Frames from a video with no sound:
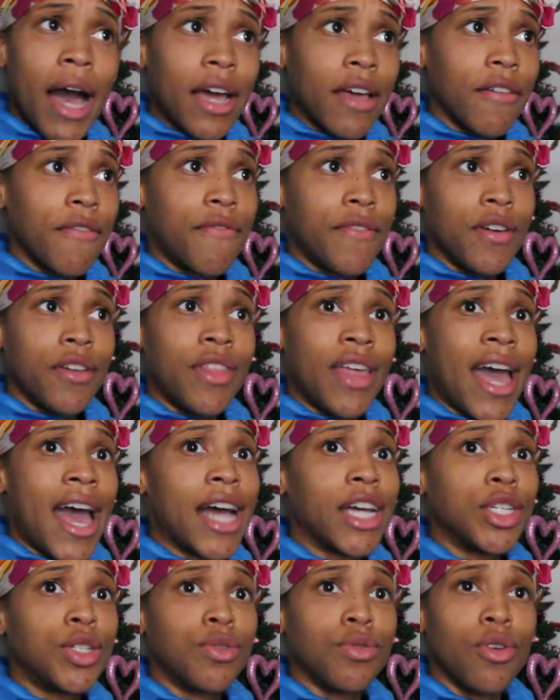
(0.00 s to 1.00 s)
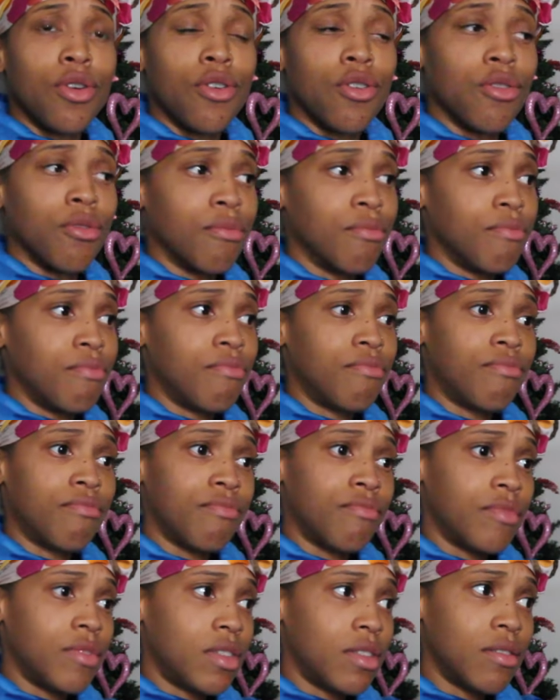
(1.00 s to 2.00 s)
I can feel the actual
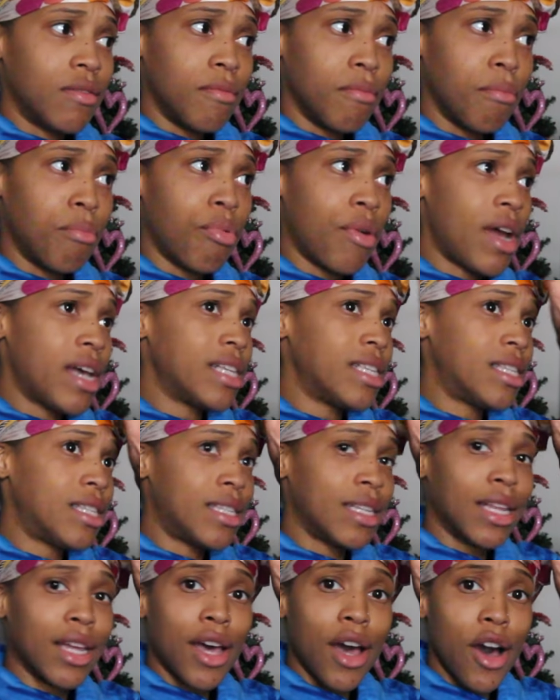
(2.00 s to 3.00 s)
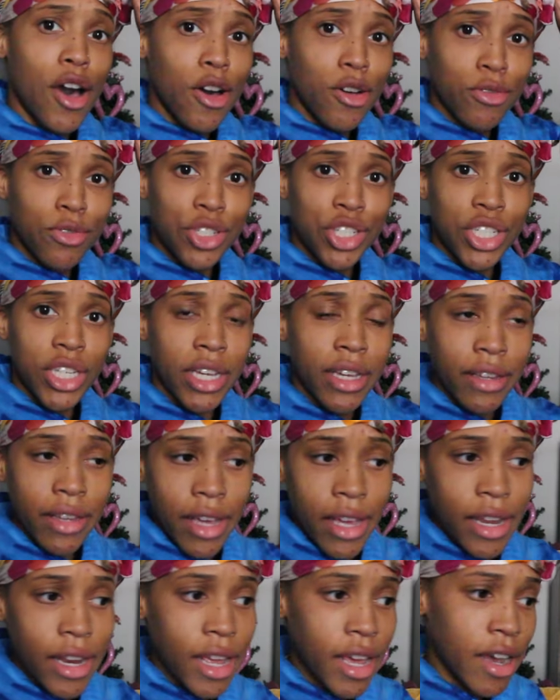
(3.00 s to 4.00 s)
breast silicone shit
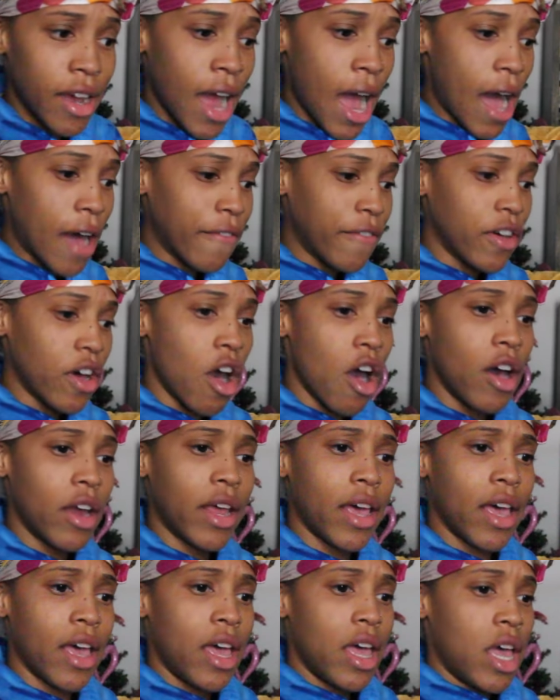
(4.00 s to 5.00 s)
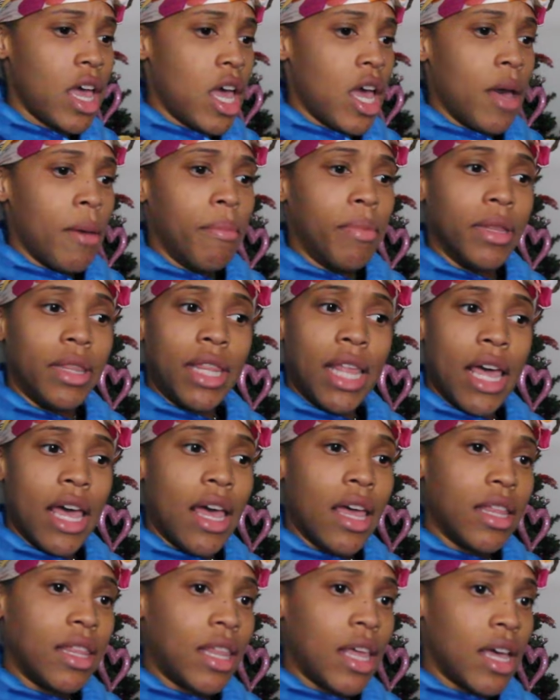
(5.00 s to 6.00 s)
in there. I feel all that. But
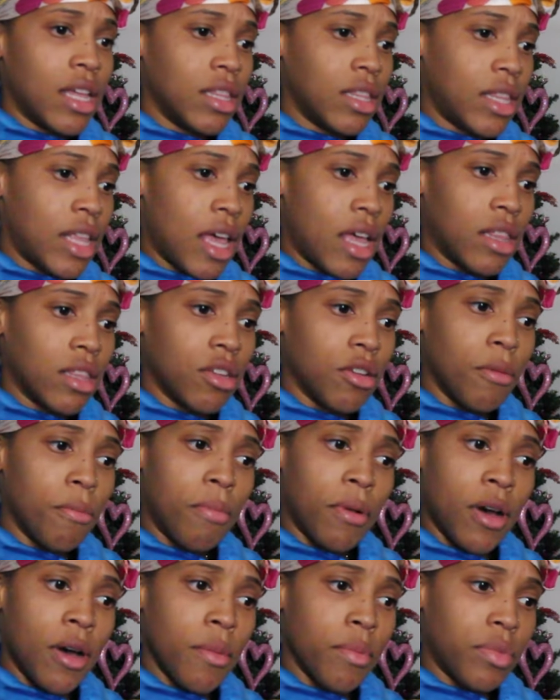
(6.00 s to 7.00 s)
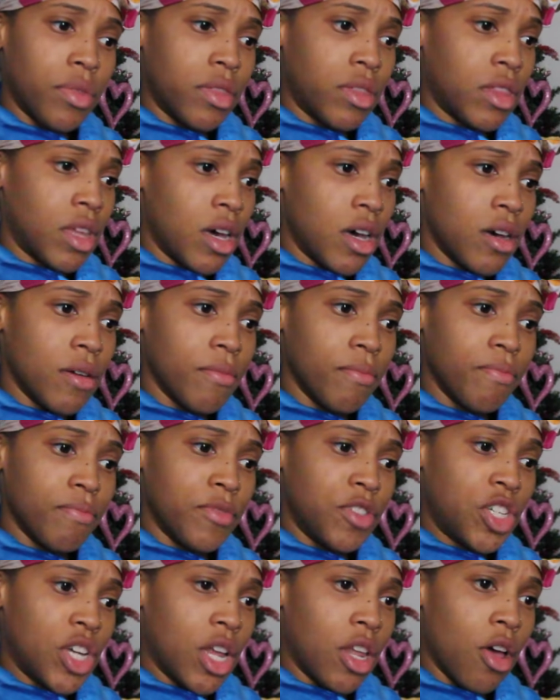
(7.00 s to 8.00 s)
that, that, that little bump, thump,
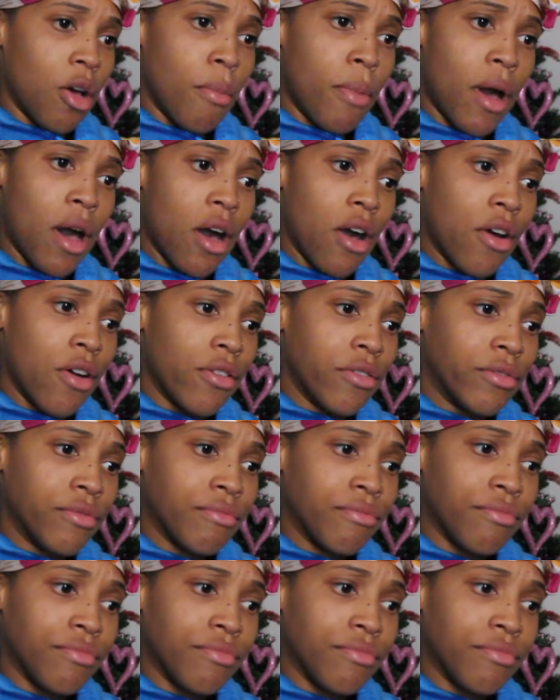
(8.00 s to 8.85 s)
jello ball